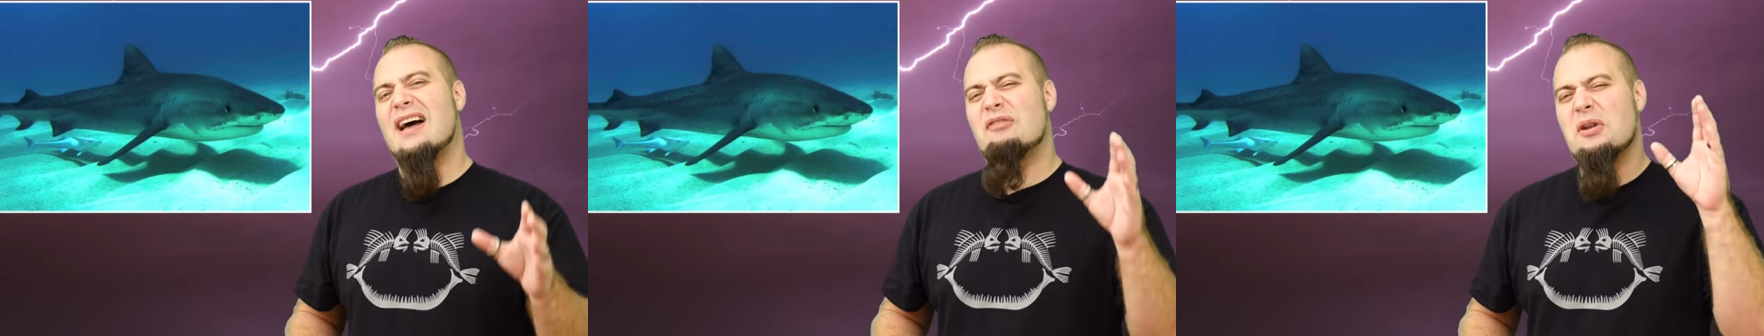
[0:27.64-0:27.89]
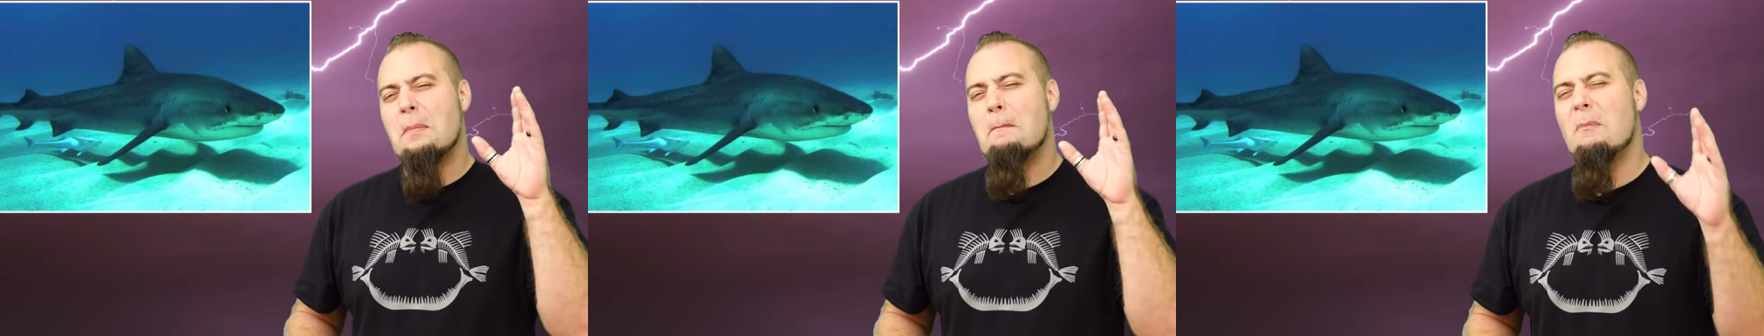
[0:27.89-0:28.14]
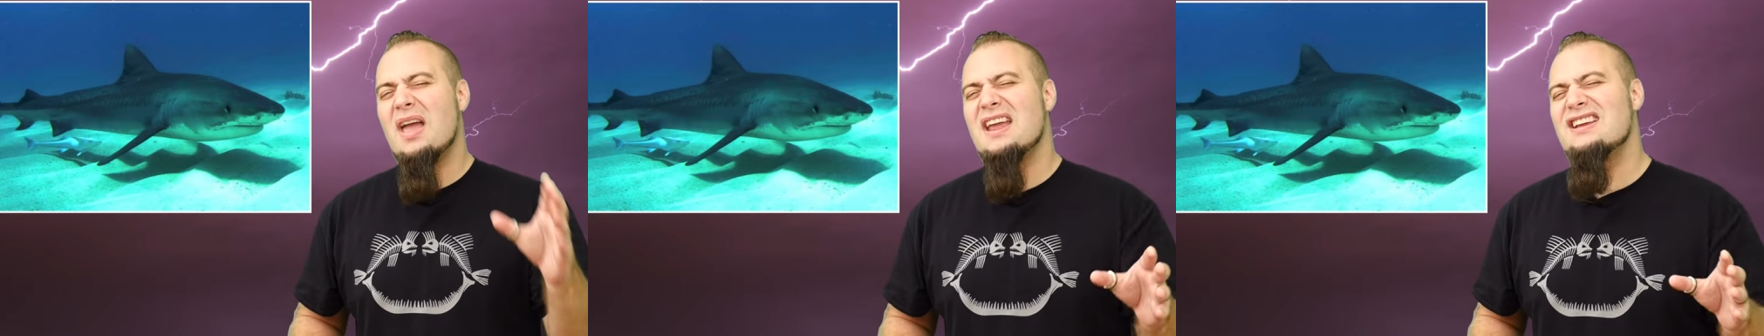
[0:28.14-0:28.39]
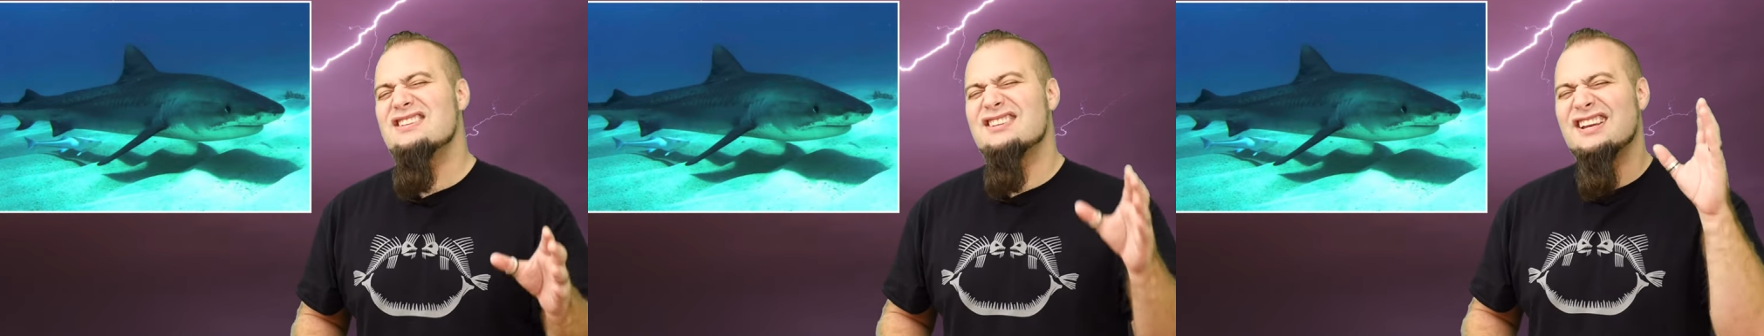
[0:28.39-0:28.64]
have an
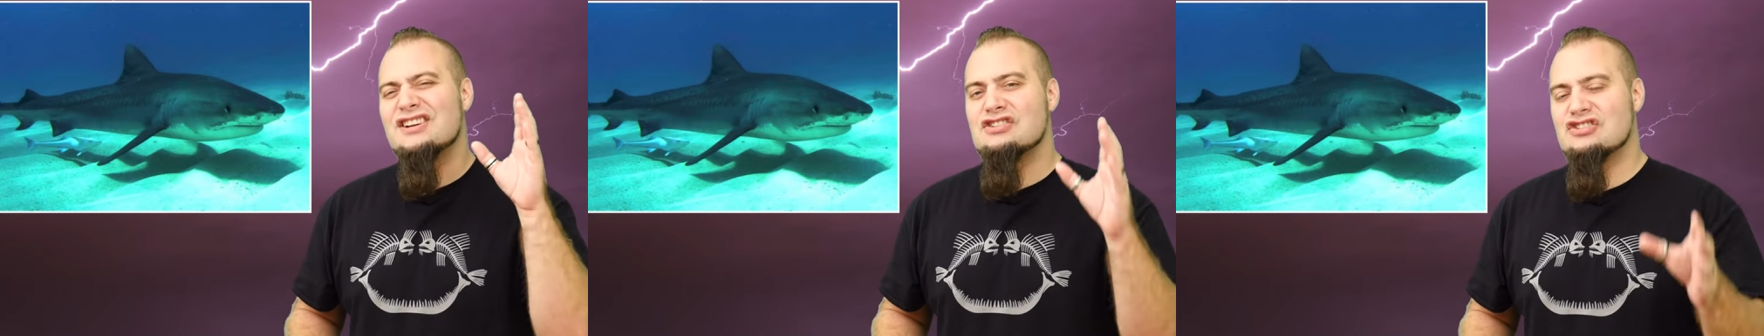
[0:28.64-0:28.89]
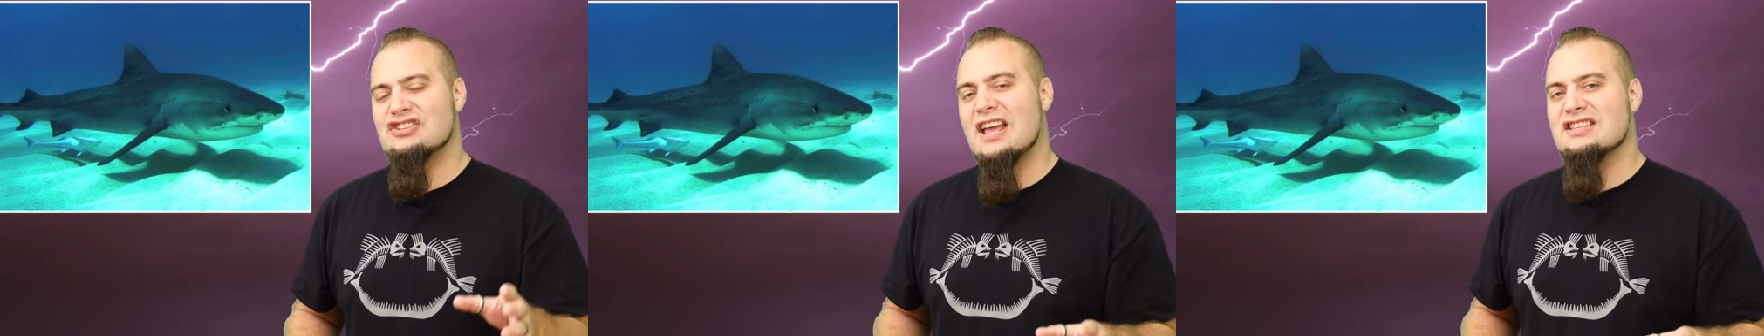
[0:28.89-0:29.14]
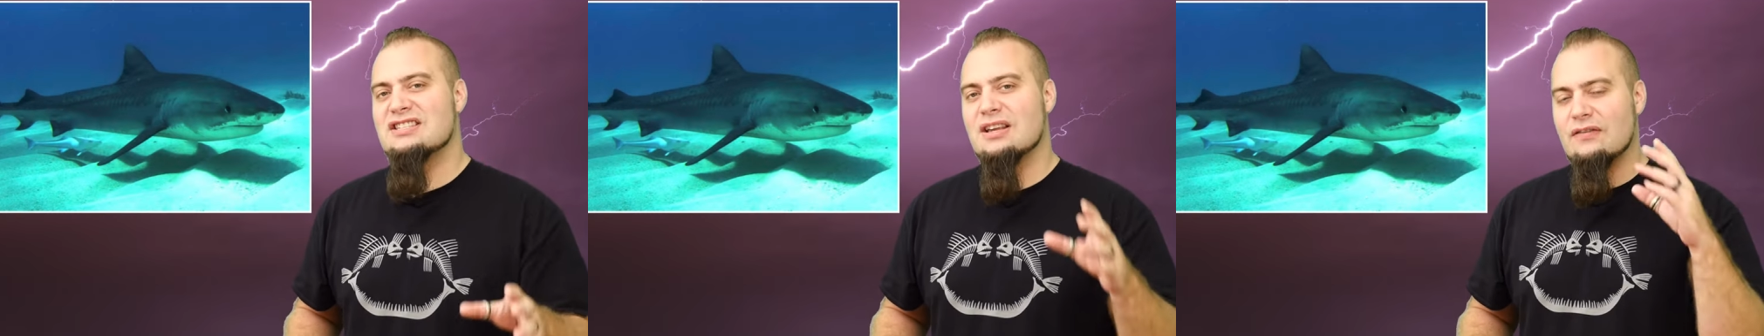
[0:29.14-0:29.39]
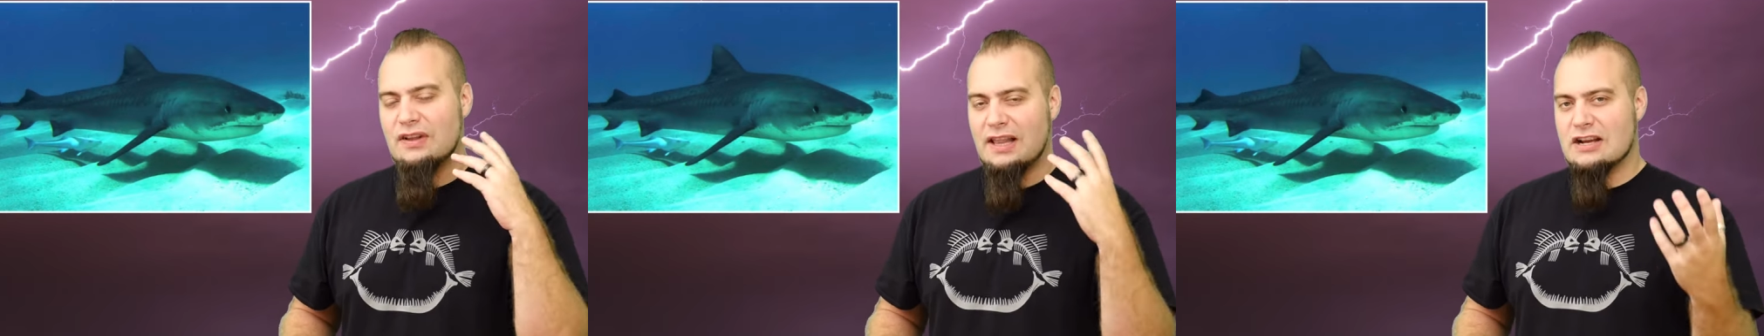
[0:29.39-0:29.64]
amazing
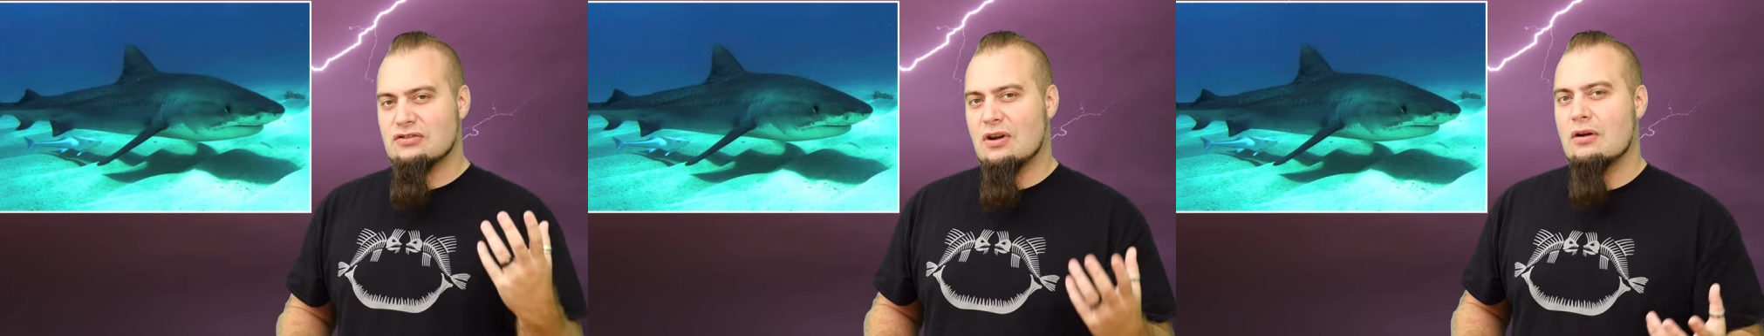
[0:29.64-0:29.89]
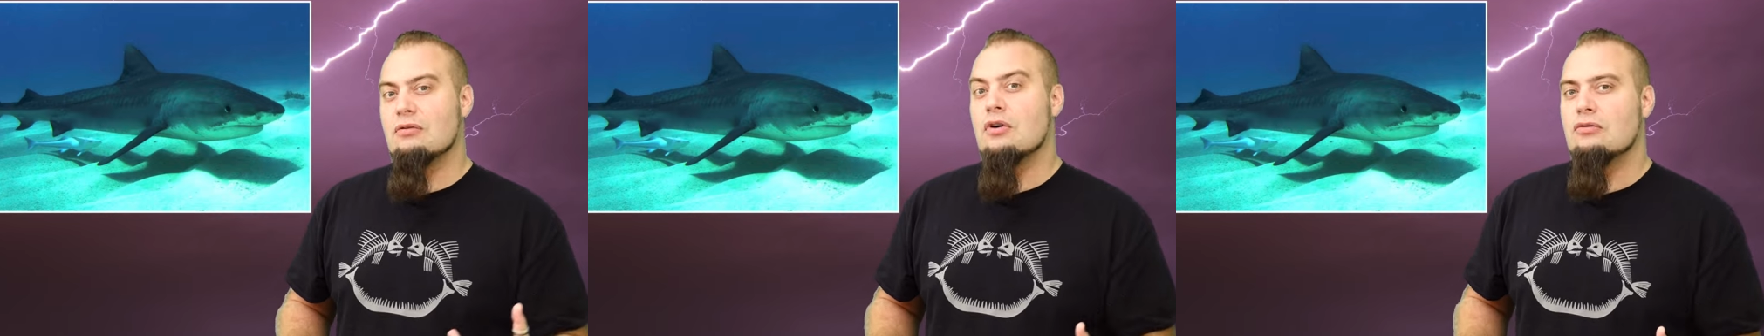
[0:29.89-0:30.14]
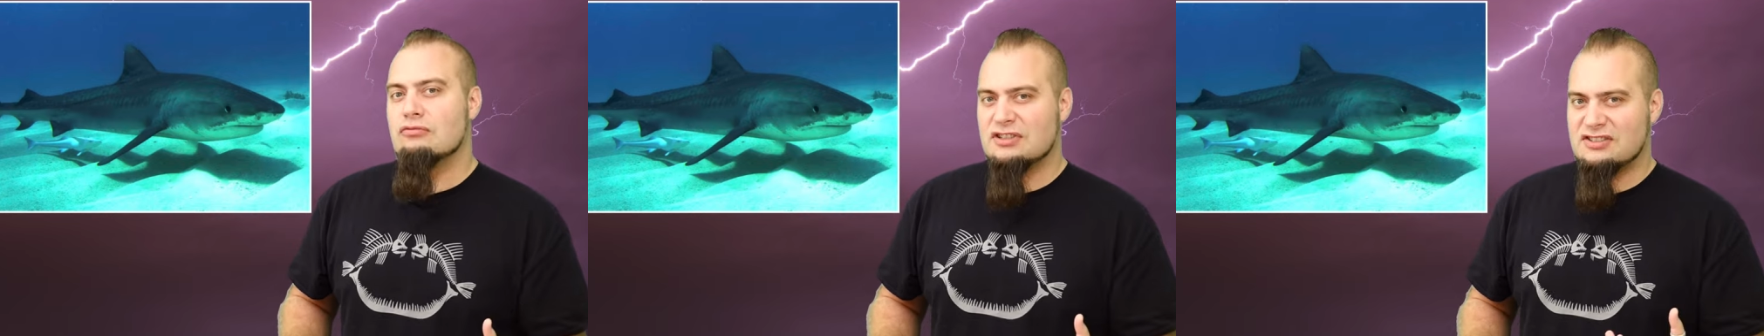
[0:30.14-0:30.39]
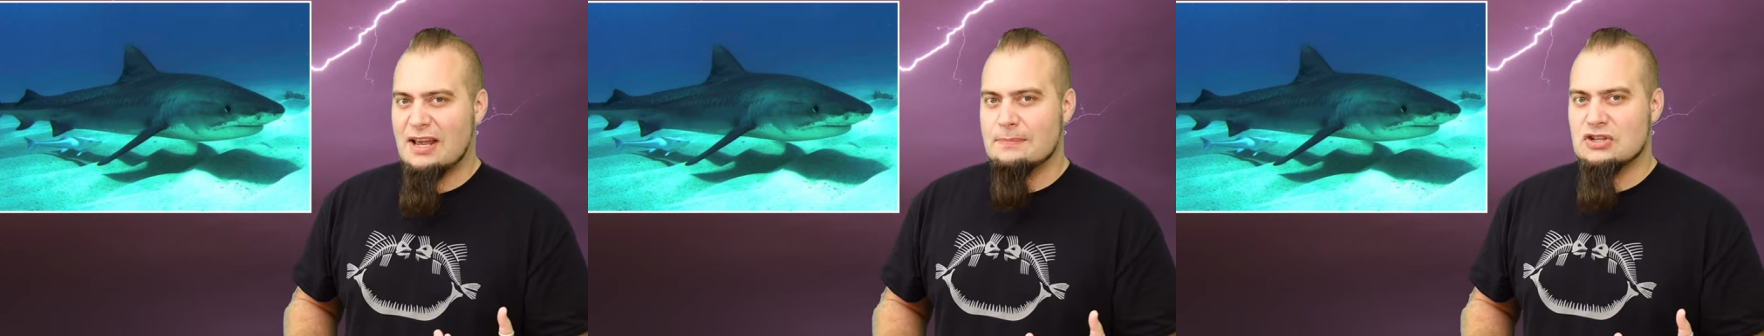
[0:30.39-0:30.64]
sense of
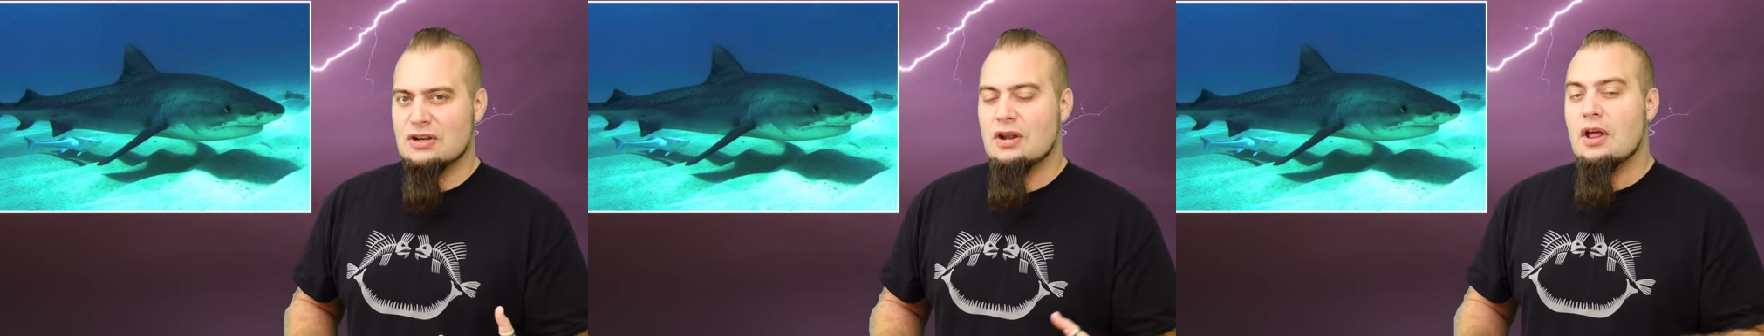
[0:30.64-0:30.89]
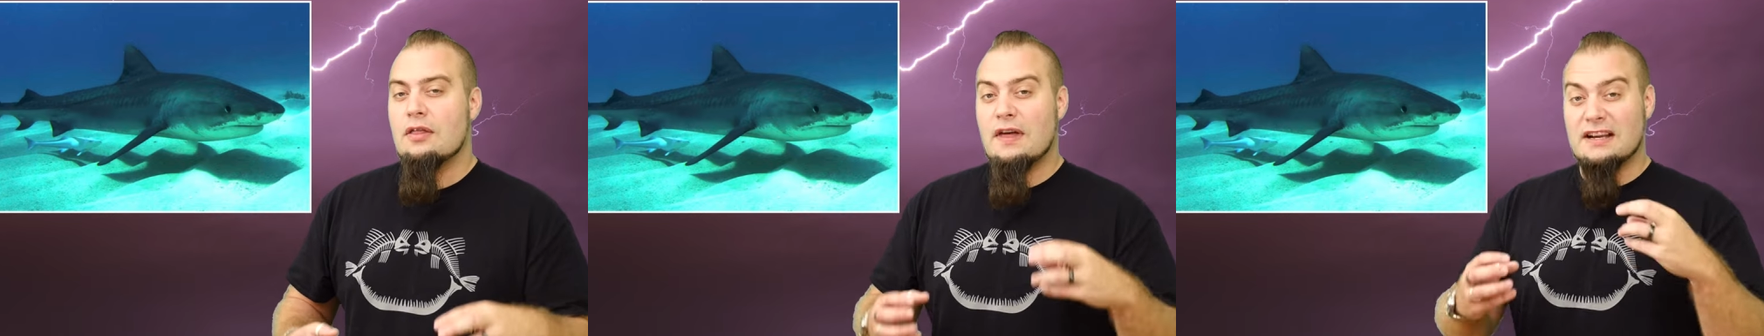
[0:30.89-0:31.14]
electroreception.